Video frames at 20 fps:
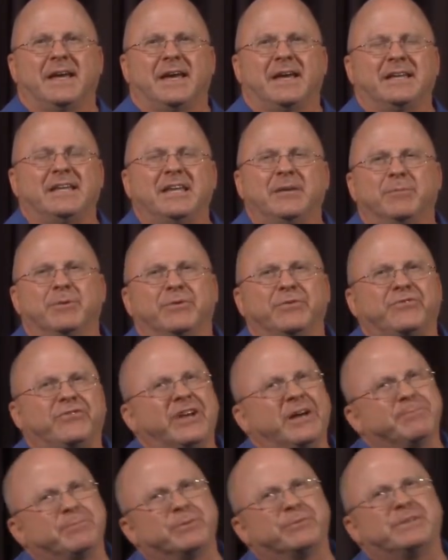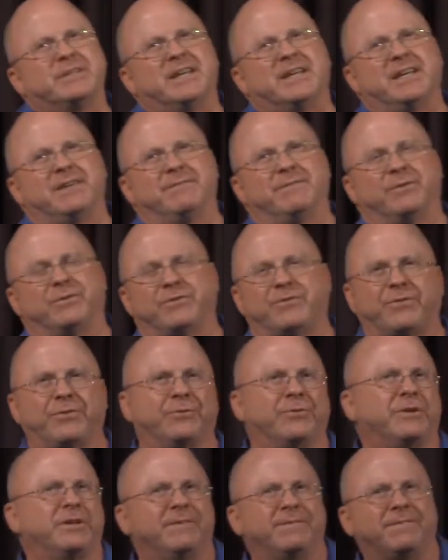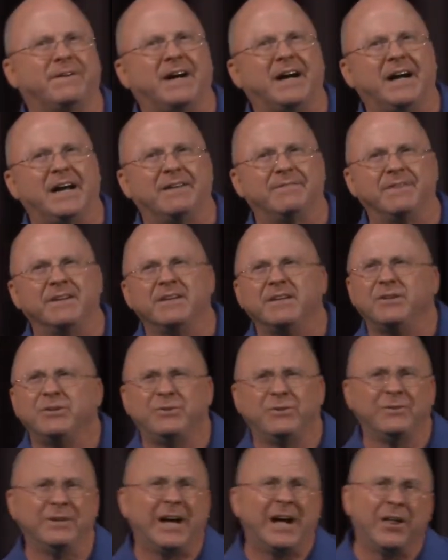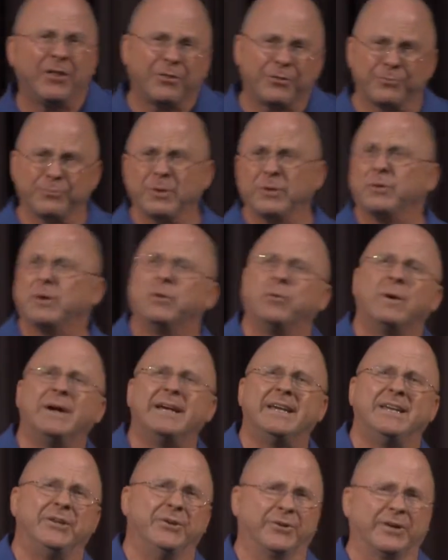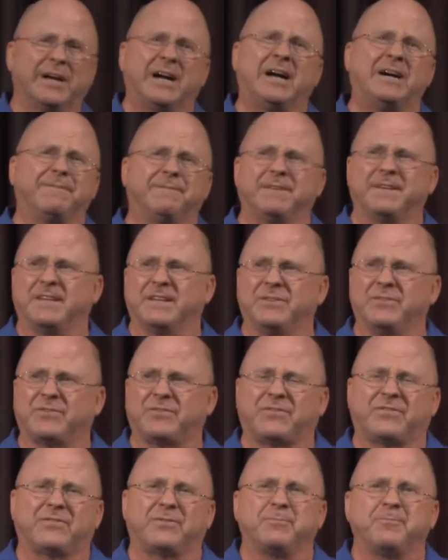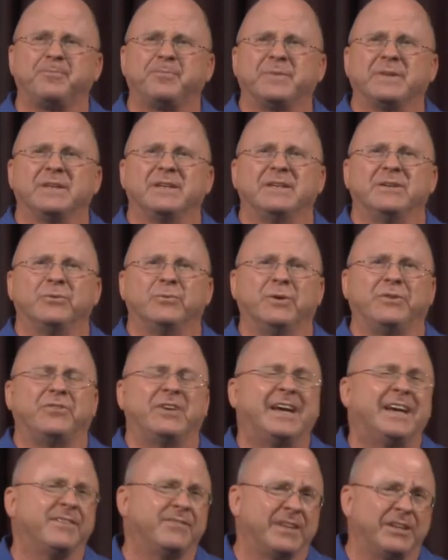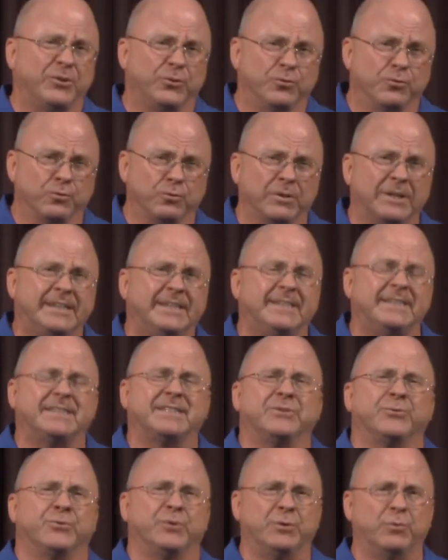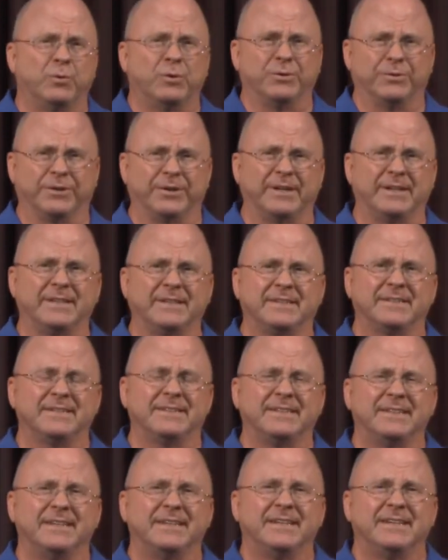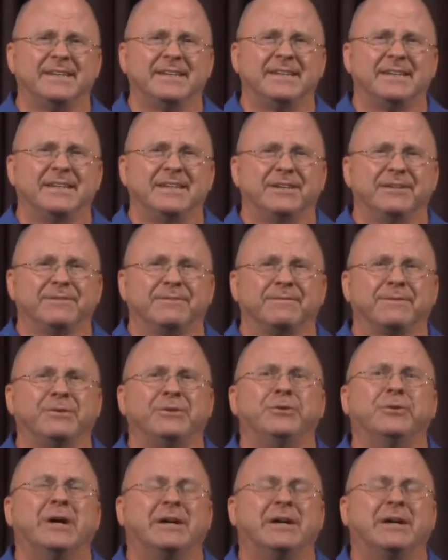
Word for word: And Hebrews chapter 10, verse 35, do not throw away your confidence, which has a great reward. For you